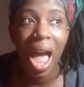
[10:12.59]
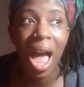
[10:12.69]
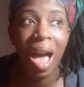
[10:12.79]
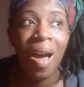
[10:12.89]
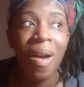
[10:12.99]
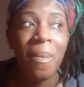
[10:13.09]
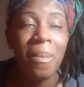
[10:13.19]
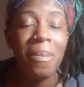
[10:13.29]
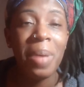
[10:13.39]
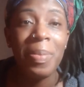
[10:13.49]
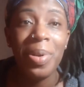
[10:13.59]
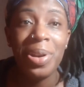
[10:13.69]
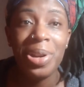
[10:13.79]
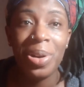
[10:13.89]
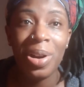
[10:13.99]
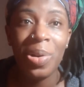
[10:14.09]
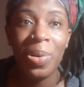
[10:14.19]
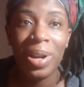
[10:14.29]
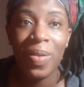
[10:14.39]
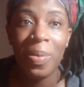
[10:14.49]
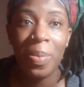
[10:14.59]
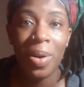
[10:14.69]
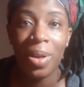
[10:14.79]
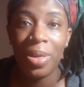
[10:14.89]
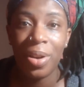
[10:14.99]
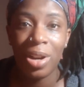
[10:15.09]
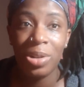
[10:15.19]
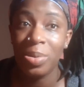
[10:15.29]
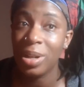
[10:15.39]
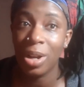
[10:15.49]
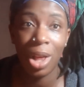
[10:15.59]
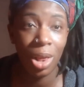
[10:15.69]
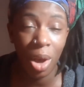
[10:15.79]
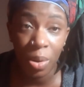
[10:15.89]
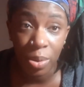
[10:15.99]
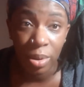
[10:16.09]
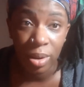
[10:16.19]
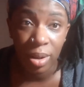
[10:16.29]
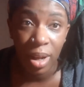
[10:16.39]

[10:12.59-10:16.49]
who are giving birth are doing it alone.